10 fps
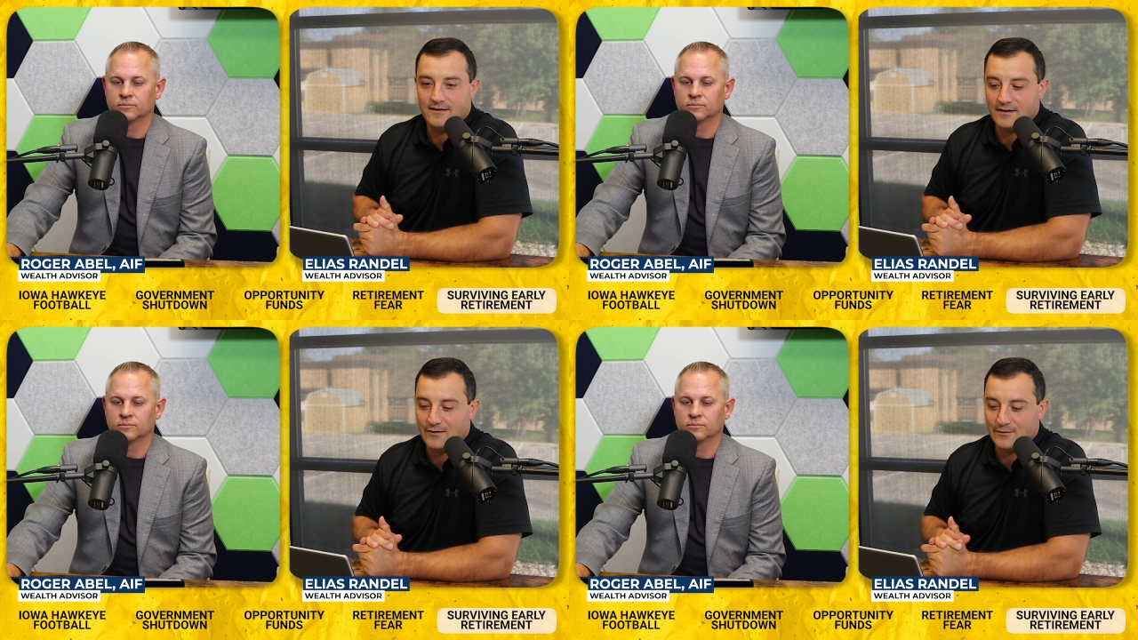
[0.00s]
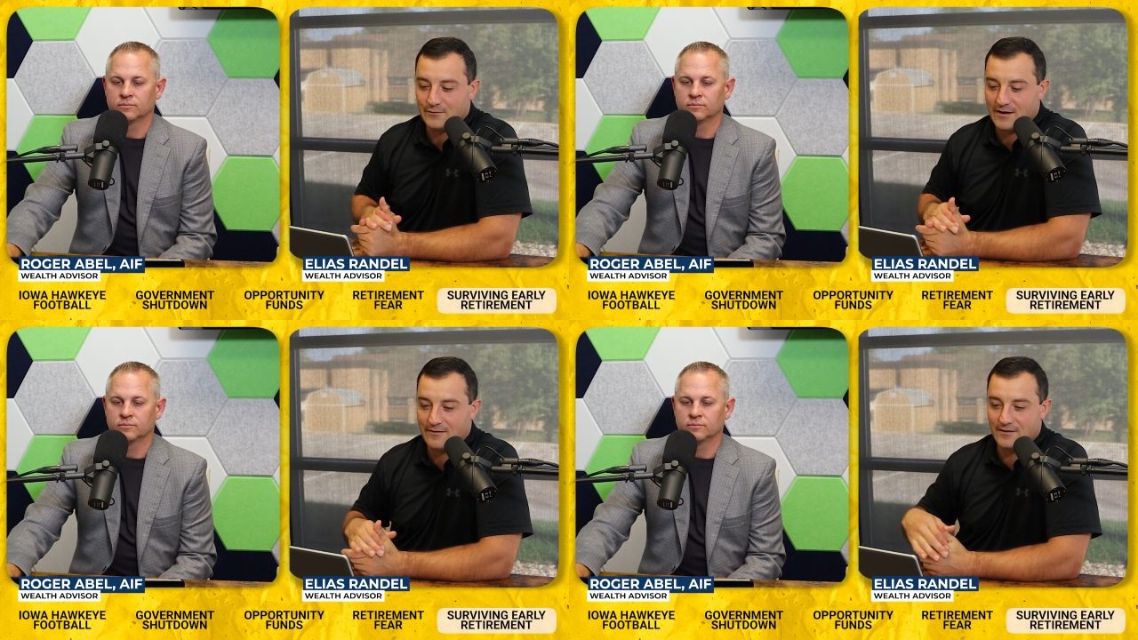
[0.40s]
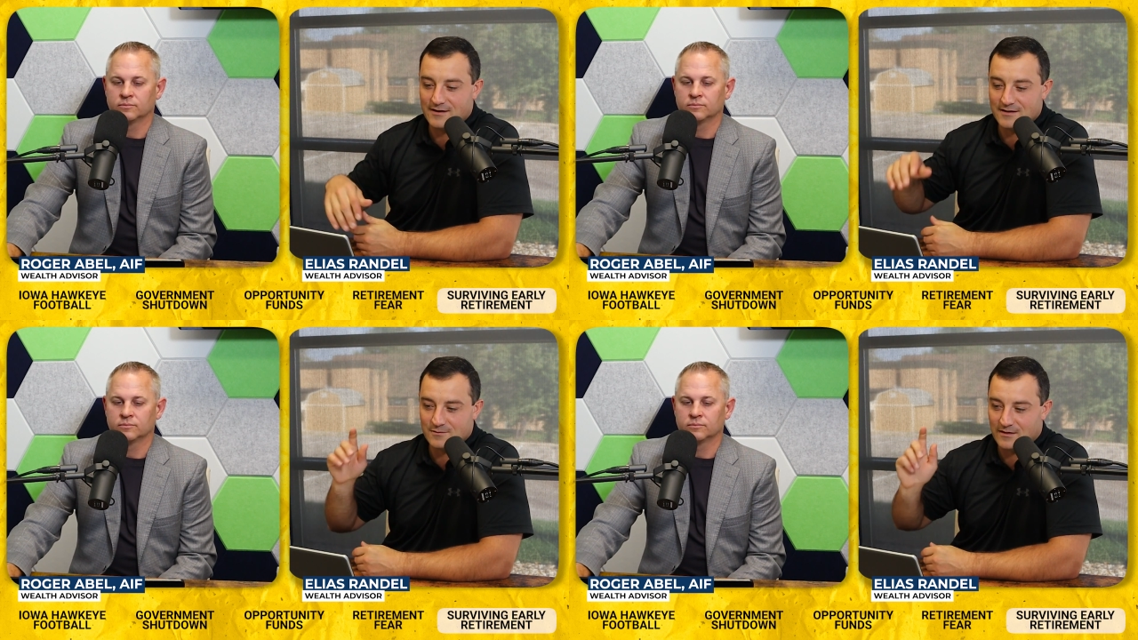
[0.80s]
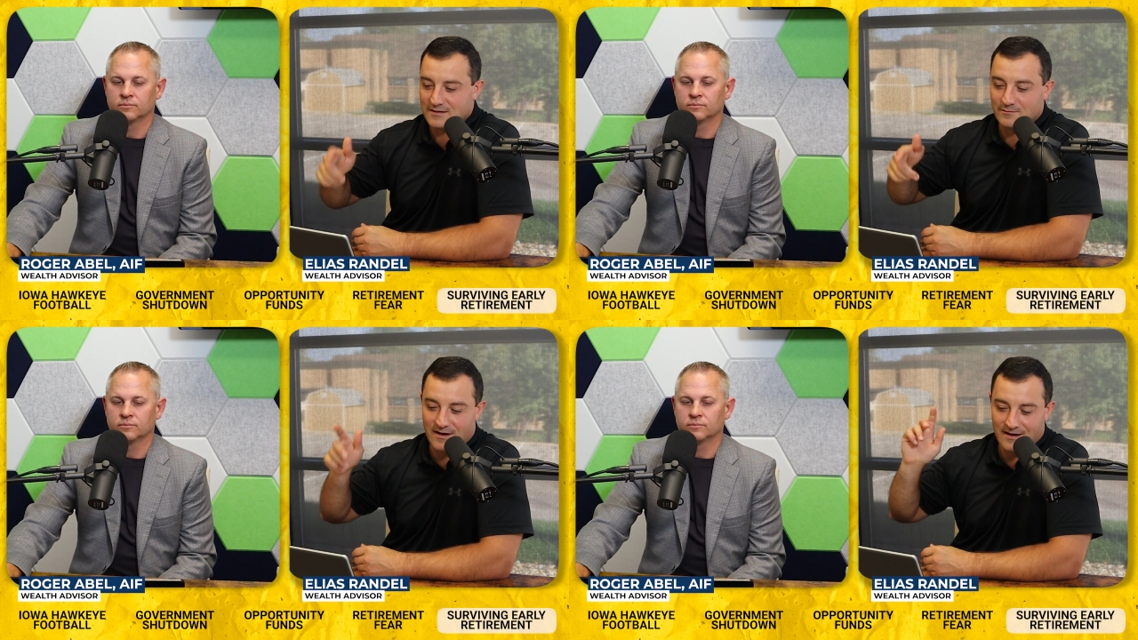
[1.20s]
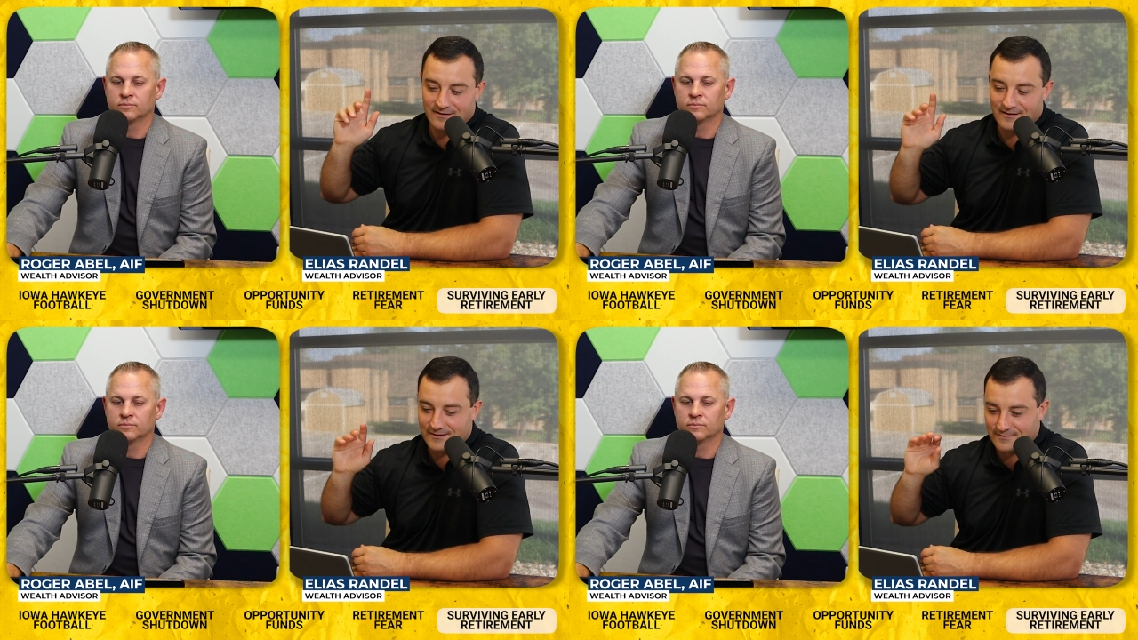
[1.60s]
Speaker 1: you know, and whatever it is, once a
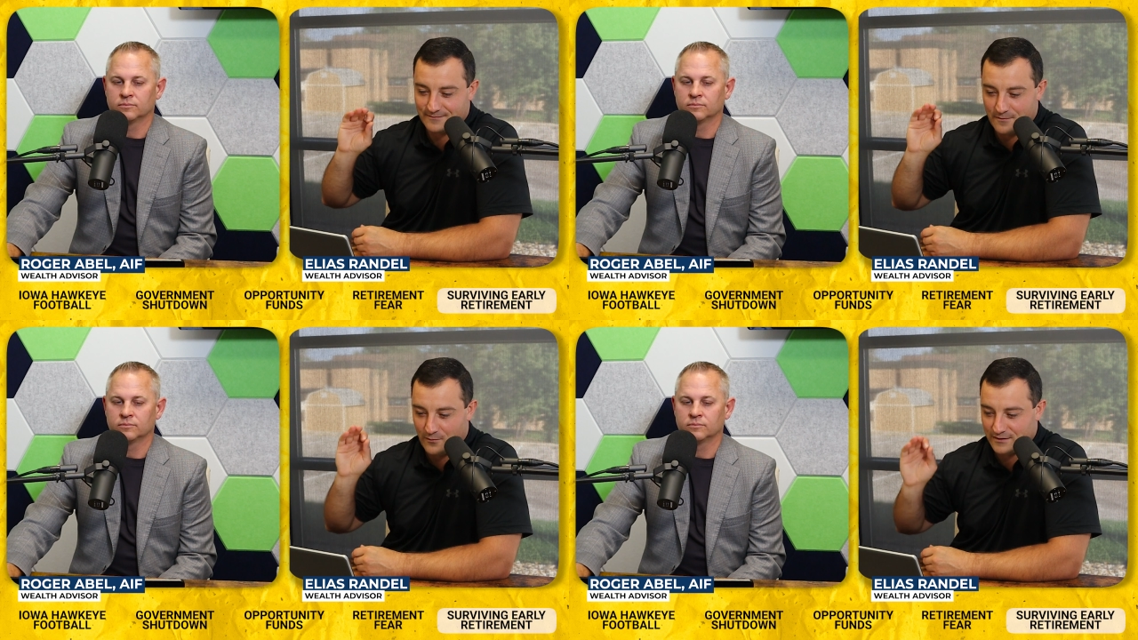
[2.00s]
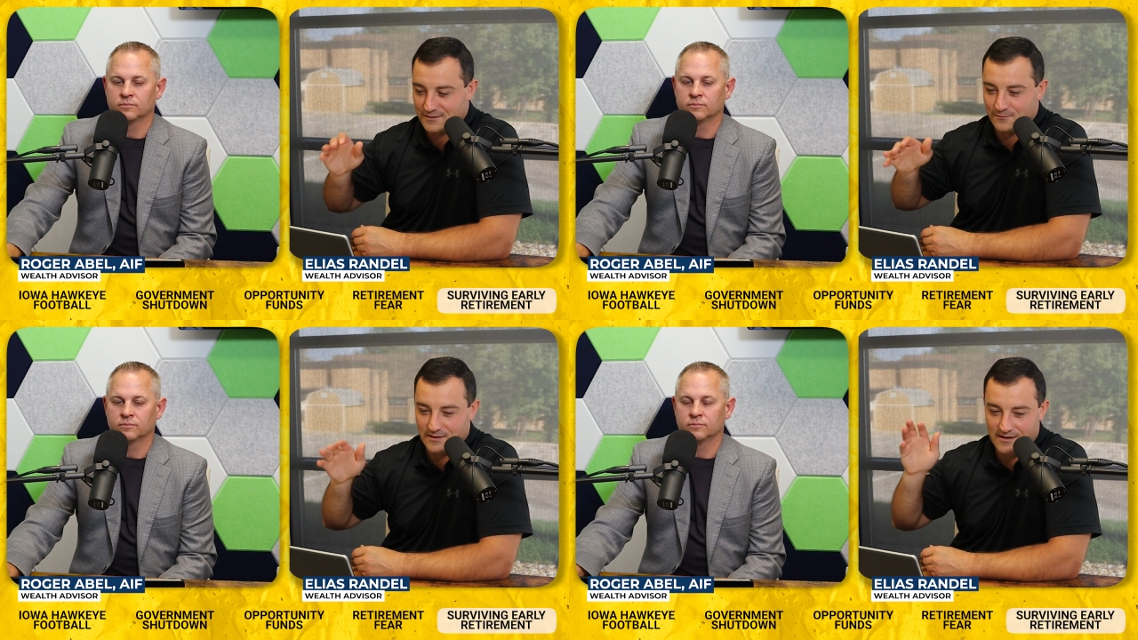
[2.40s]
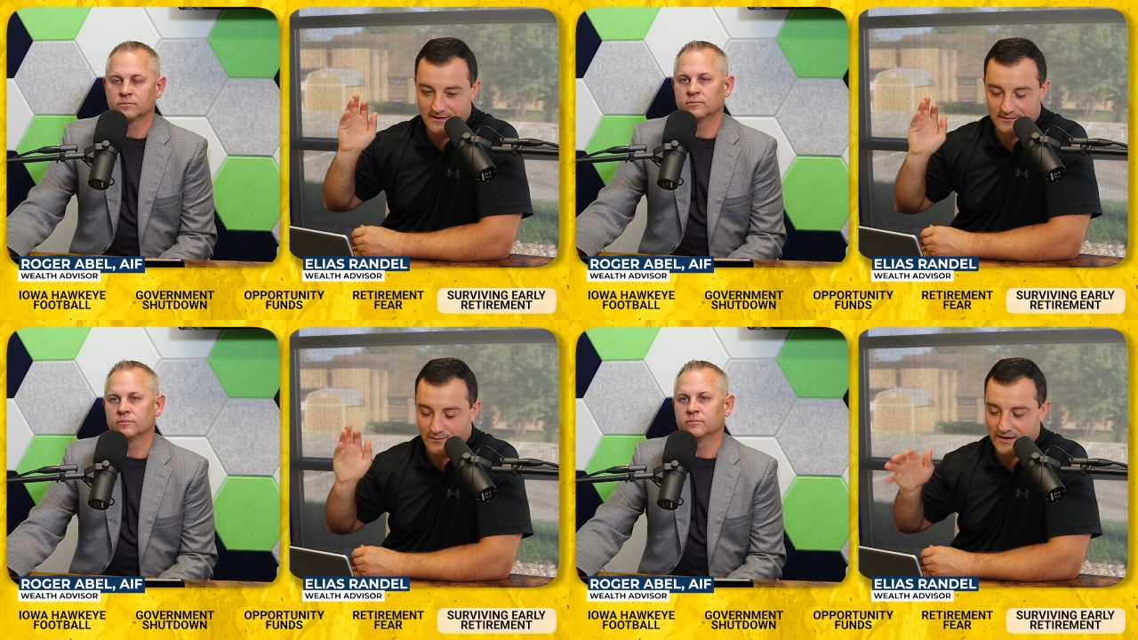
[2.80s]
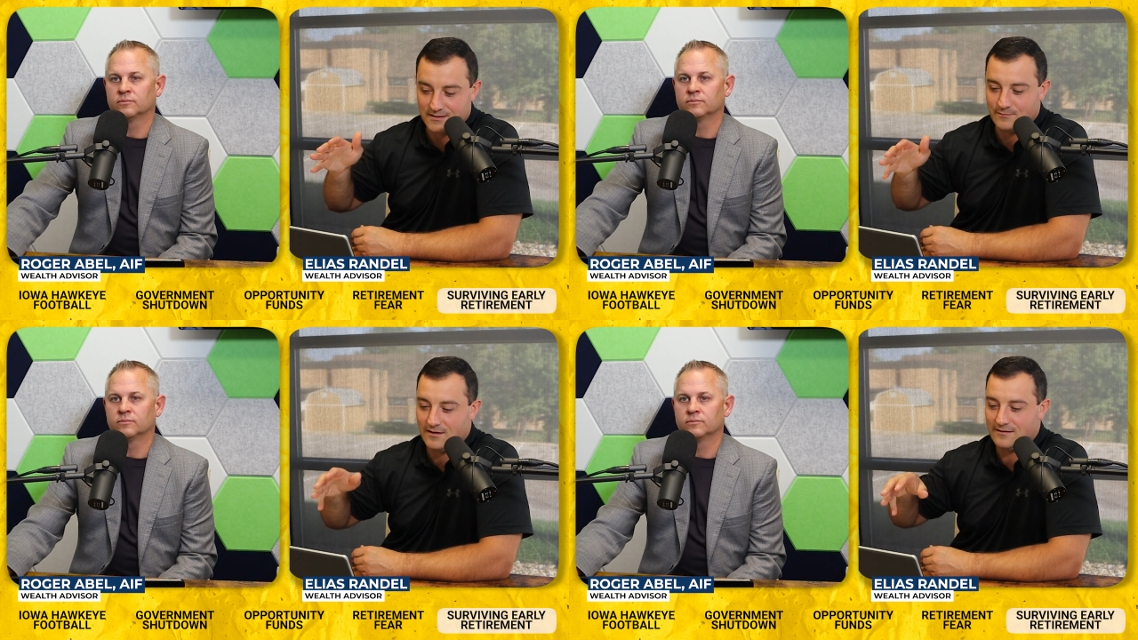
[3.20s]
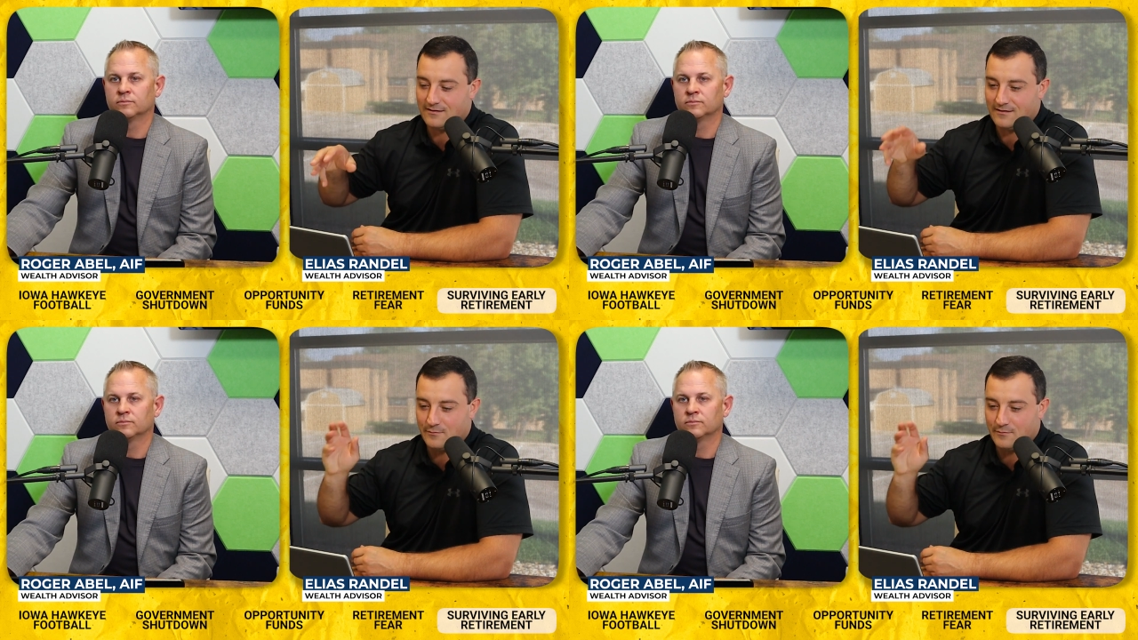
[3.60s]
month or once a week, twice a month,